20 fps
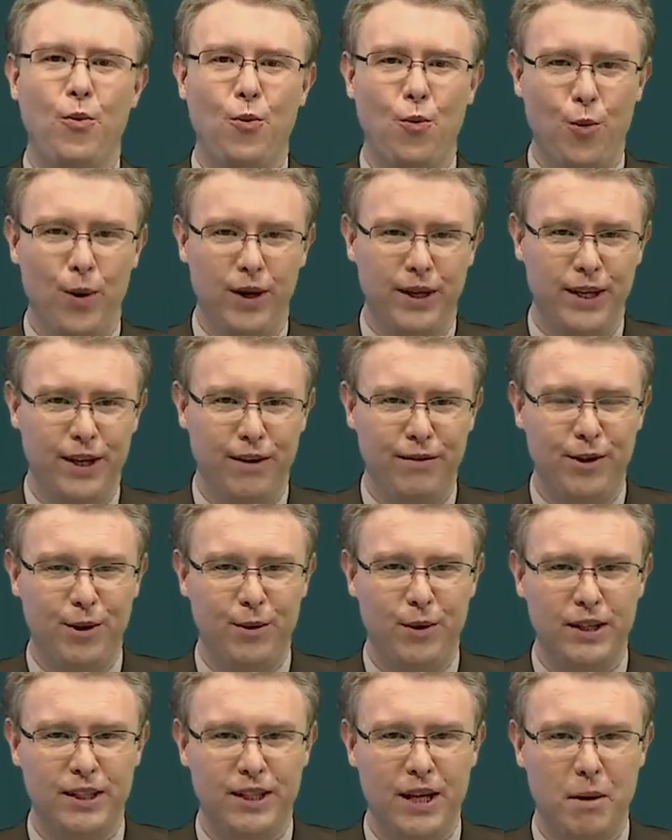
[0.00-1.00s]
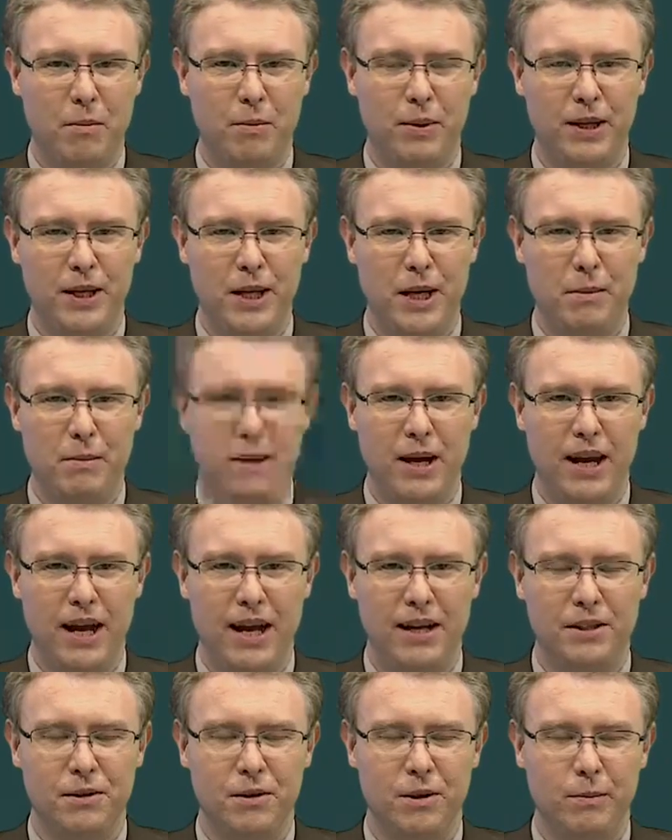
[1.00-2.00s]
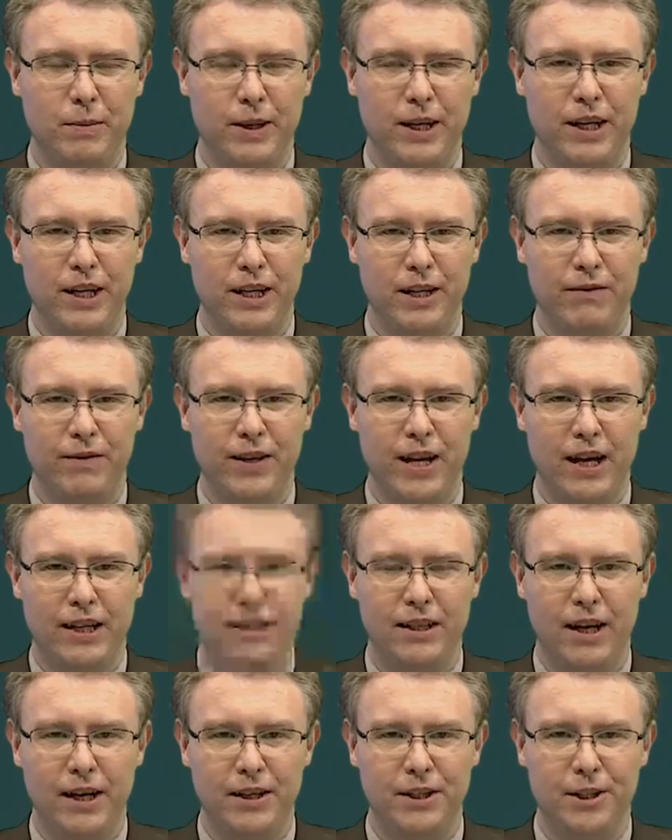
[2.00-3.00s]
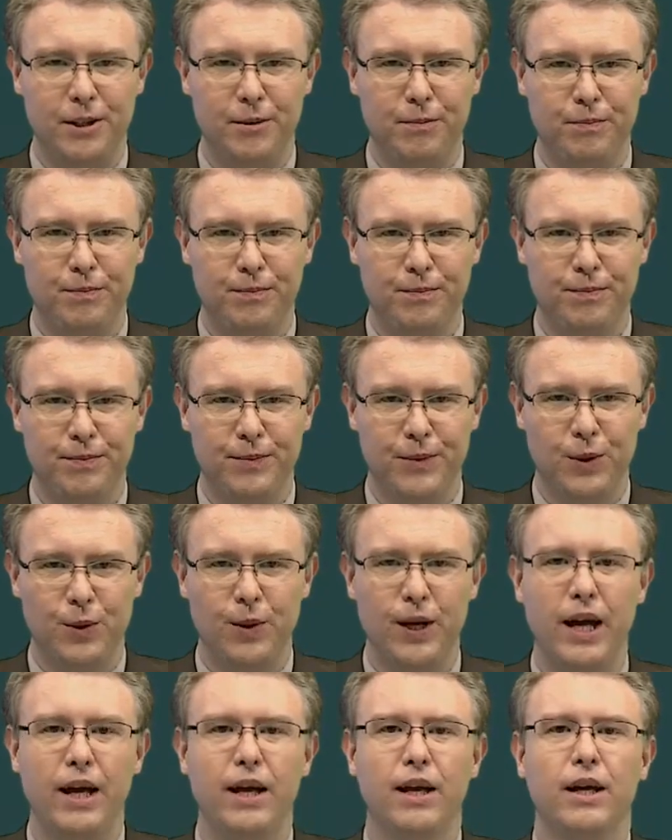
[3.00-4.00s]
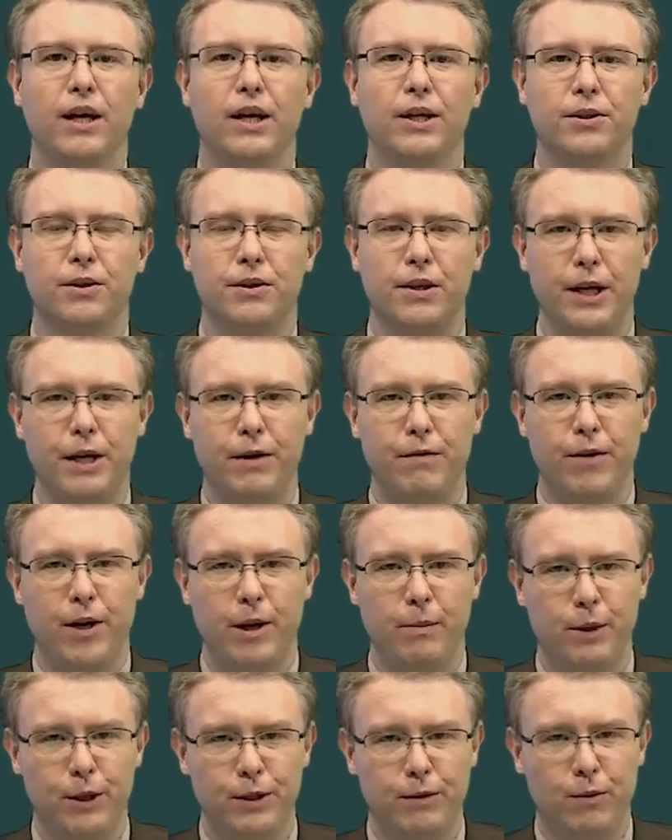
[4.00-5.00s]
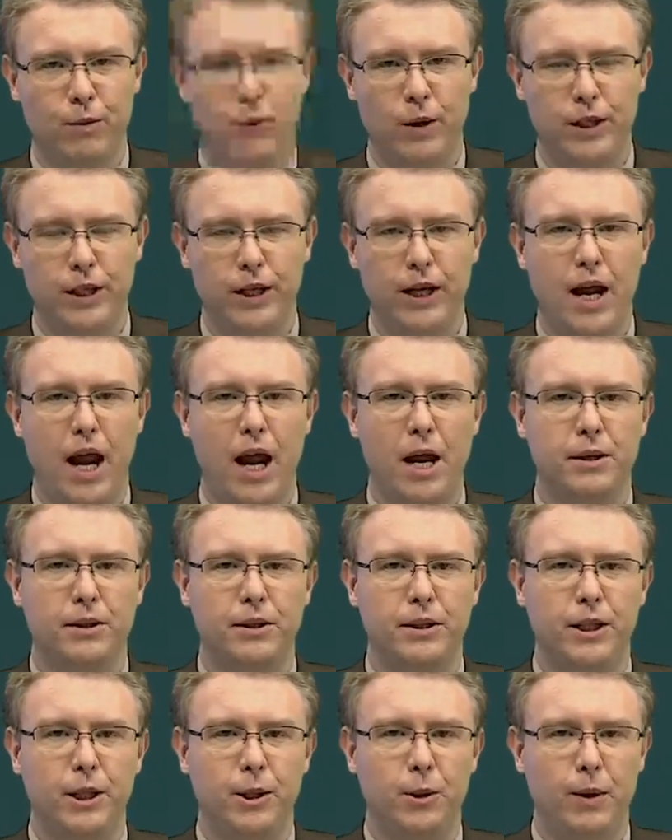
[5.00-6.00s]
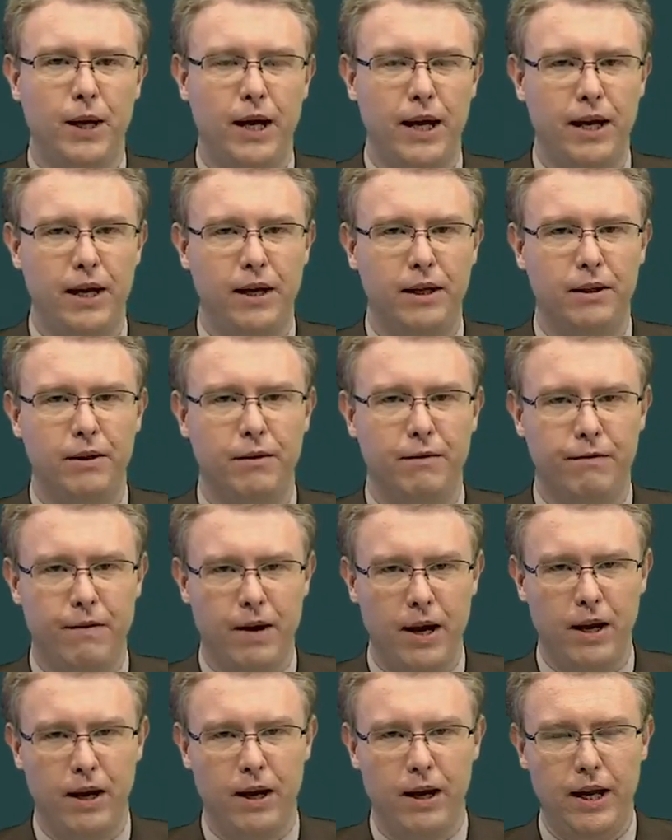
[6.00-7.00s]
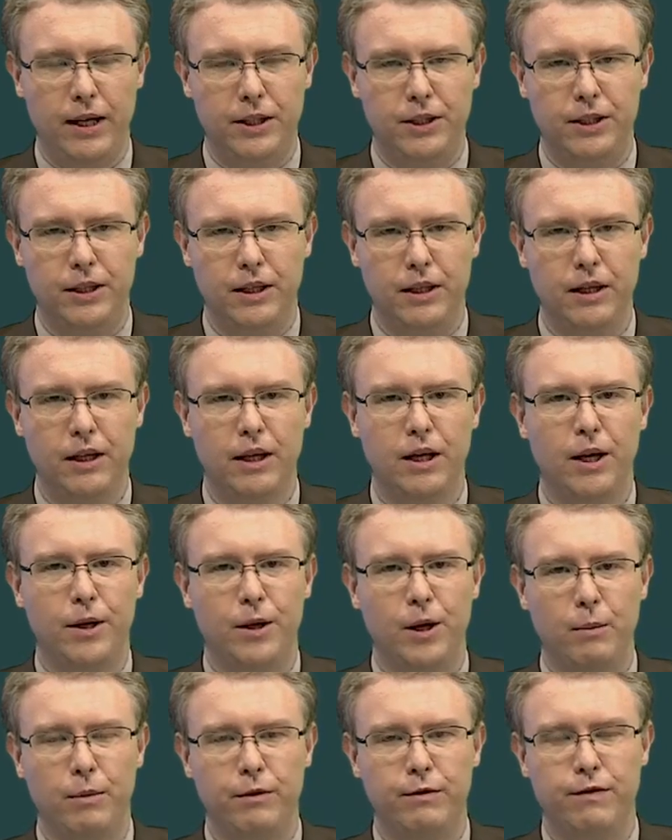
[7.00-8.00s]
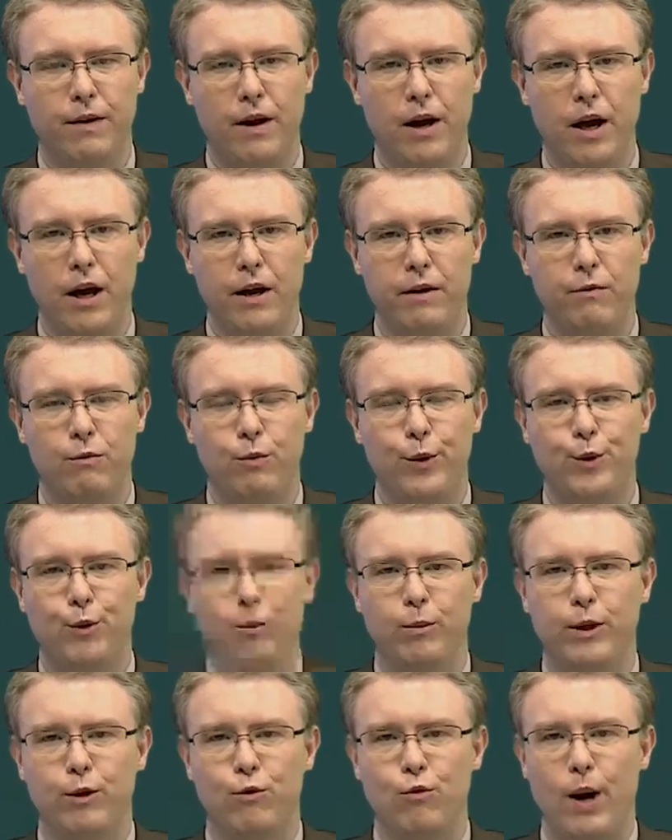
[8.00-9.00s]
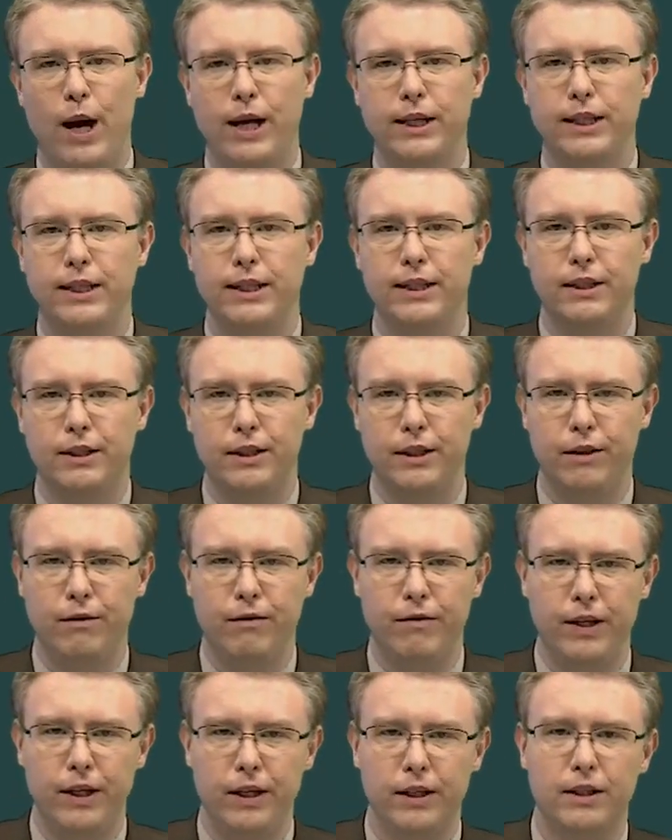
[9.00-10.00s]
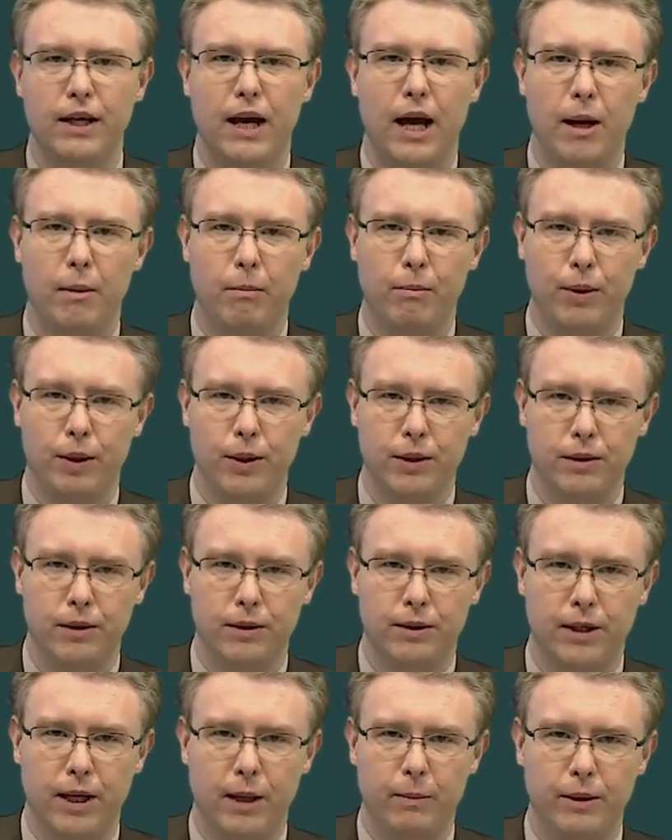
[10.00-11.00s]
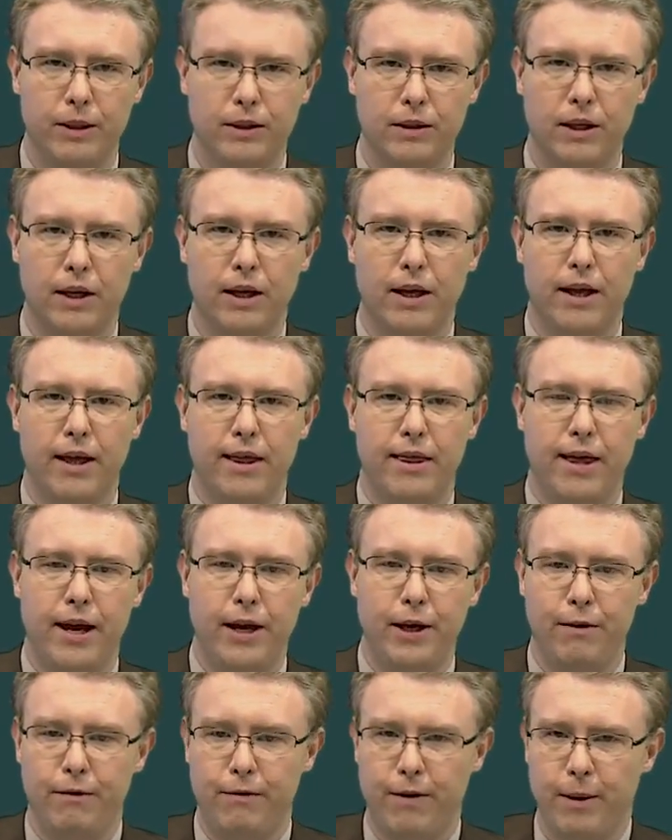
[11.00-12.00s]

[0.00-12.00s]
We'll give you a sample email answer at the beginning of next lecture. Okay, so thank you very much for watching. I'll see you in the final lecture, number five, which will be writing CVs and personal statements. Thank you